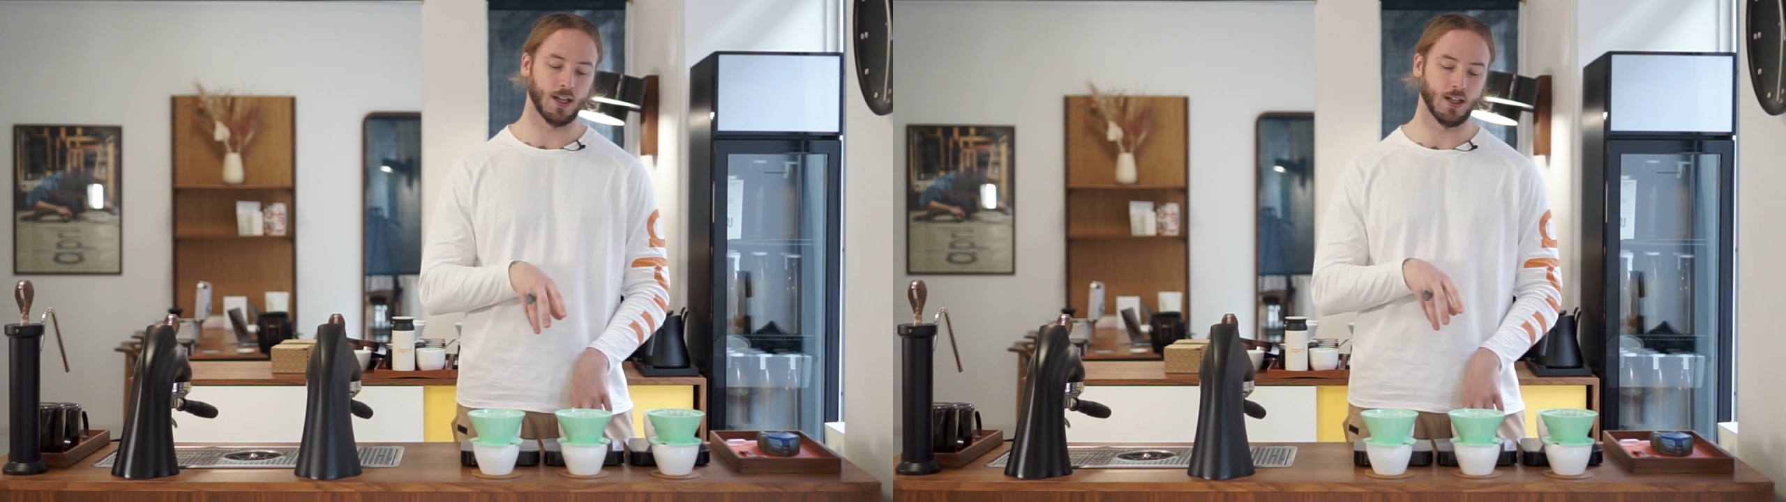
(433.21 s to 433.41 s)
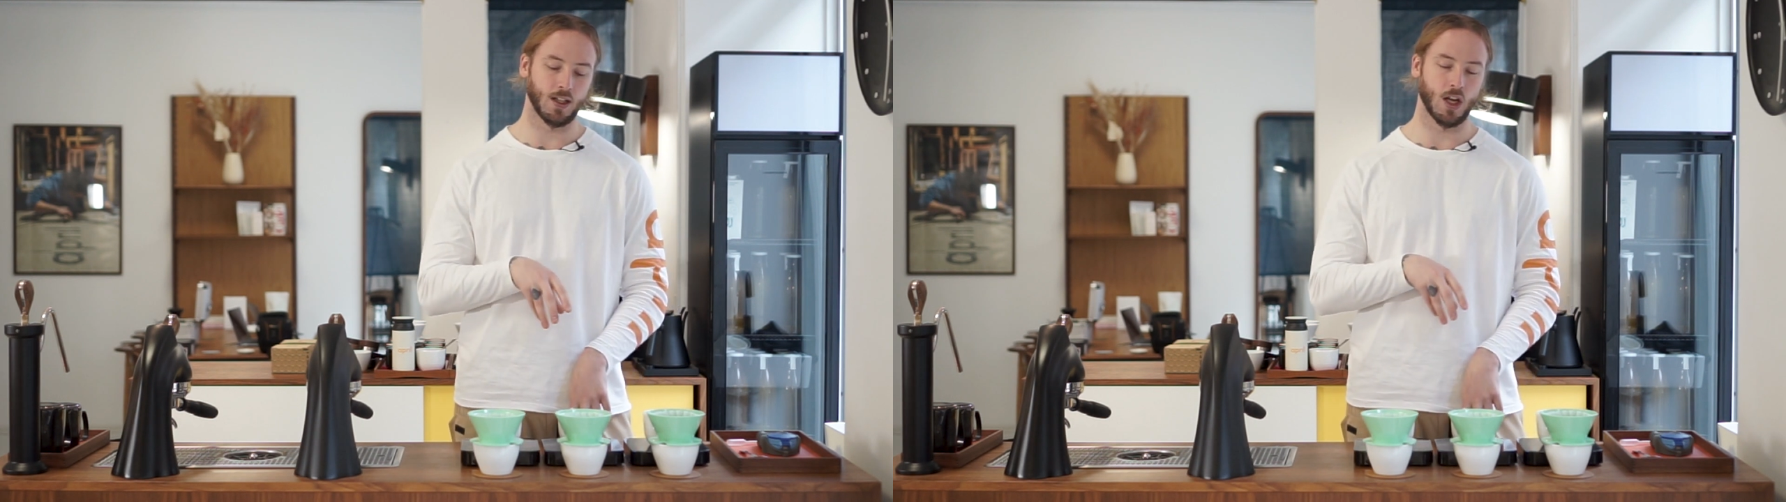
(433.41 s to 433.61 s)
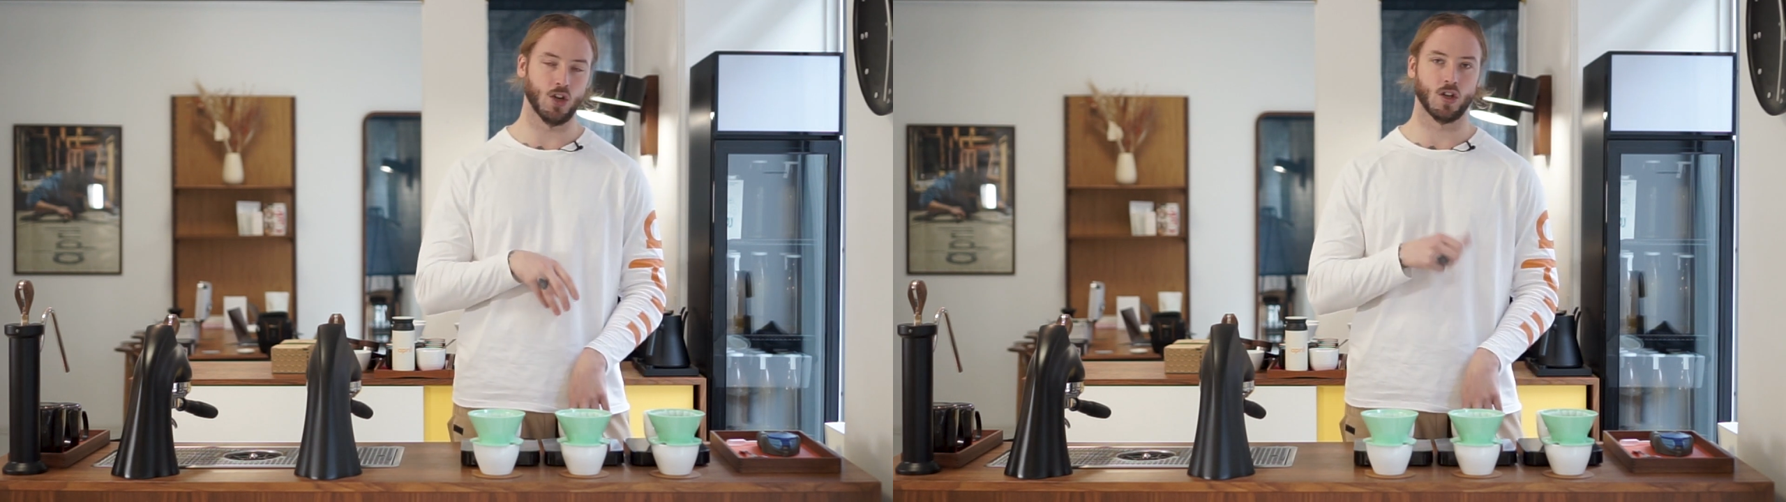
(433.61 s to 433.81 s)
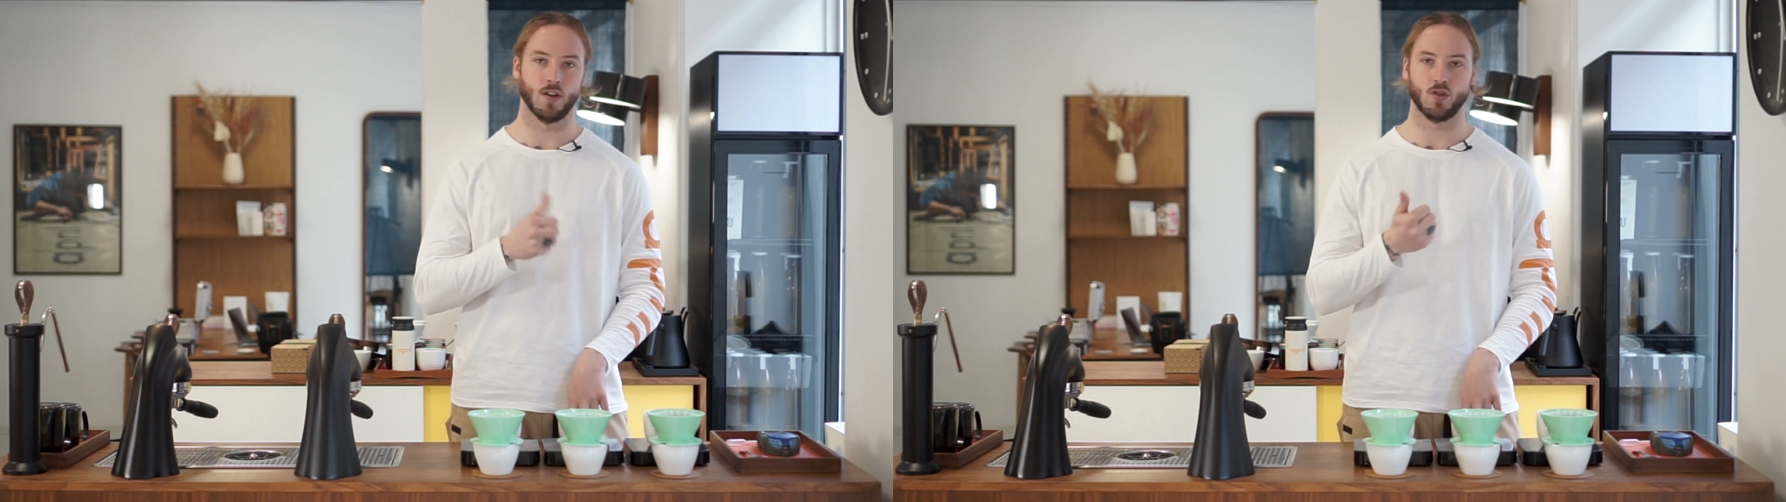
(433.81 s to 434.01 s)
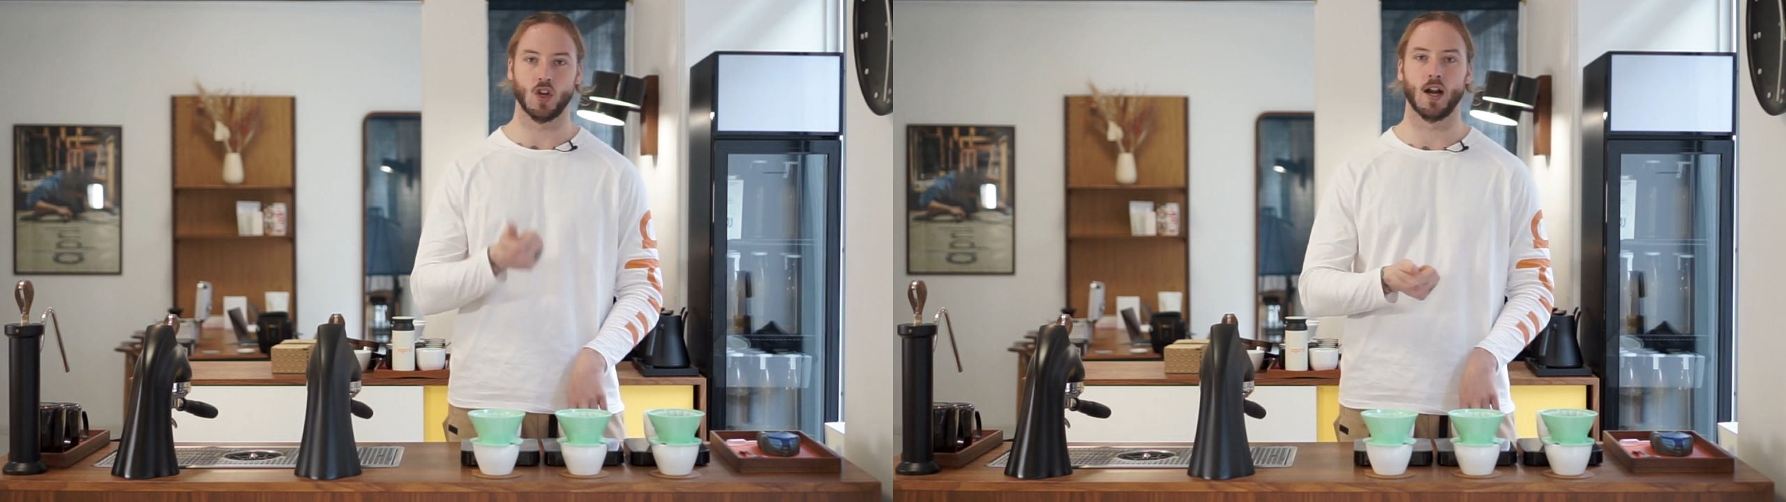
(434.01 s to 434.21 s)
indication
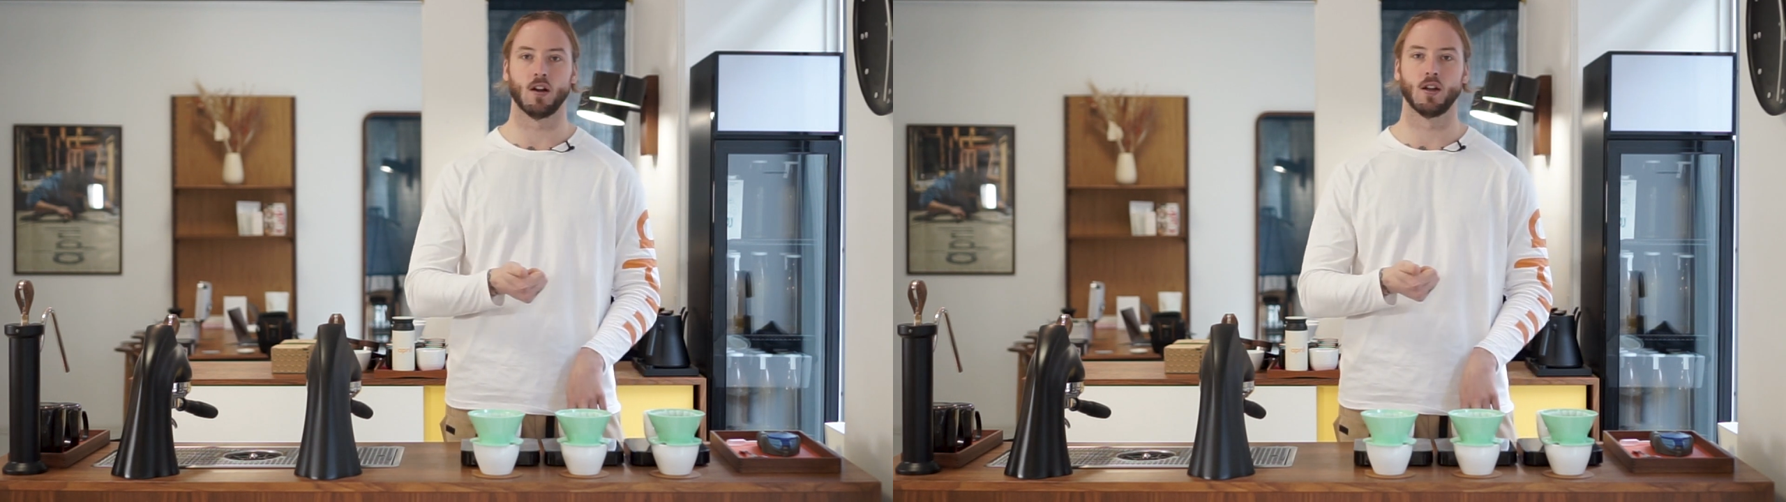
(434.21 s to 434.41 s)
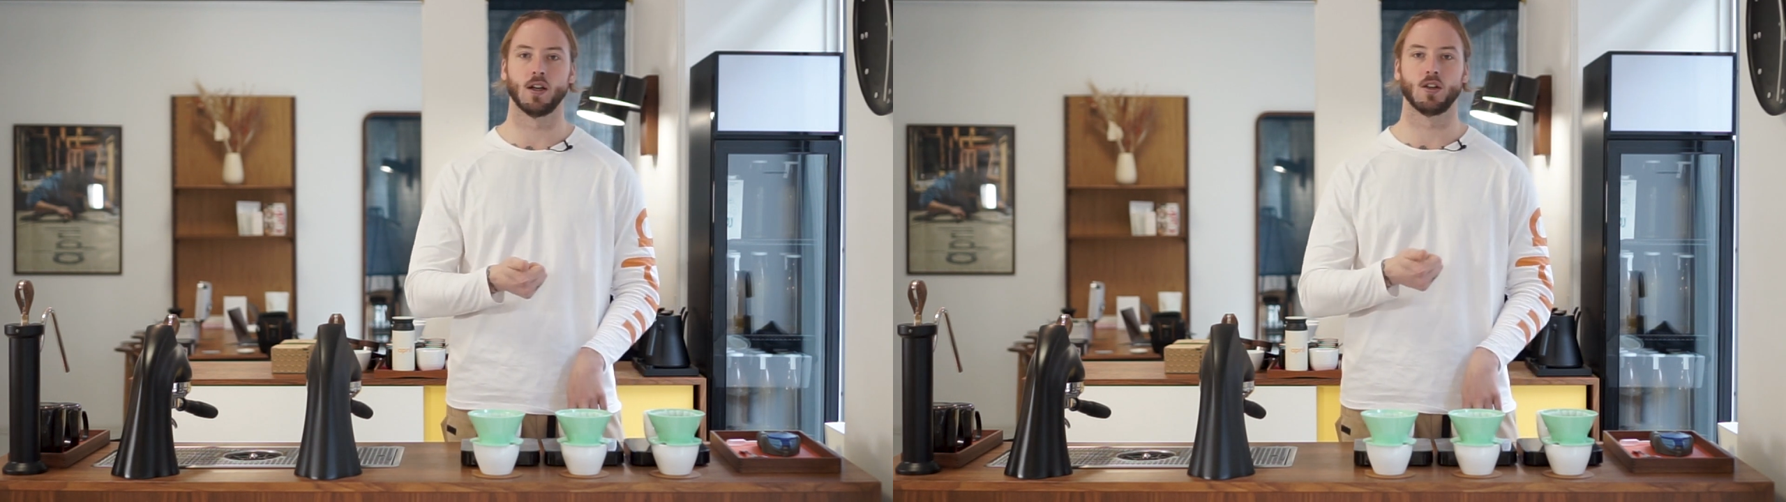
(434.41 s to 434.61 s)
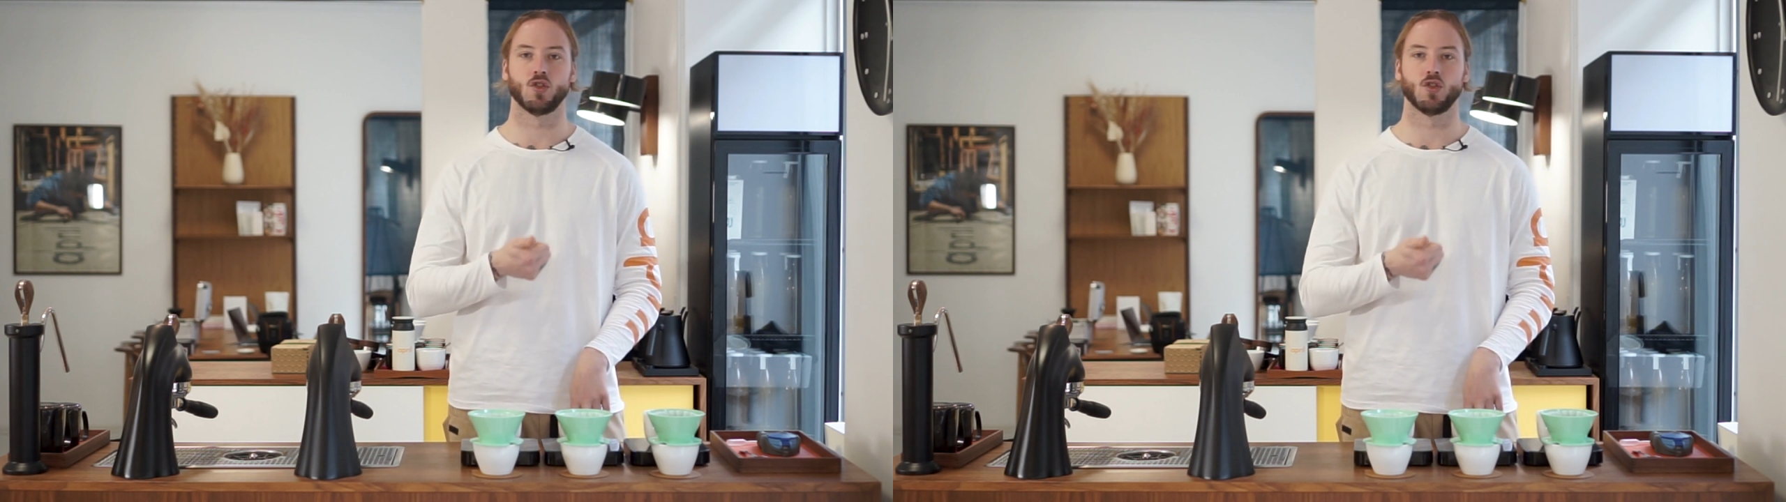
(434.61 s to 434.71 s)
of channeling.